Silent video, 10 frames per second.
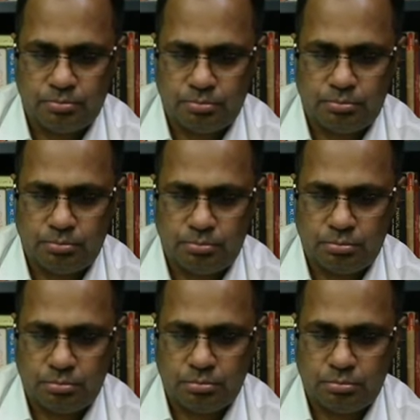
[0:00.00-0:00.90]

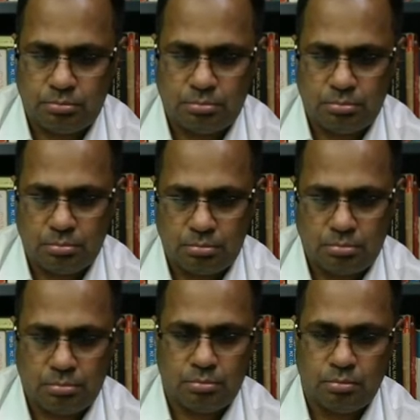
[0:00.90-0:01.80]

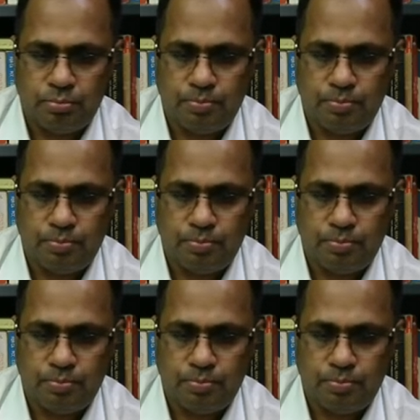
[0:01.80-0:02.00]
[no speech]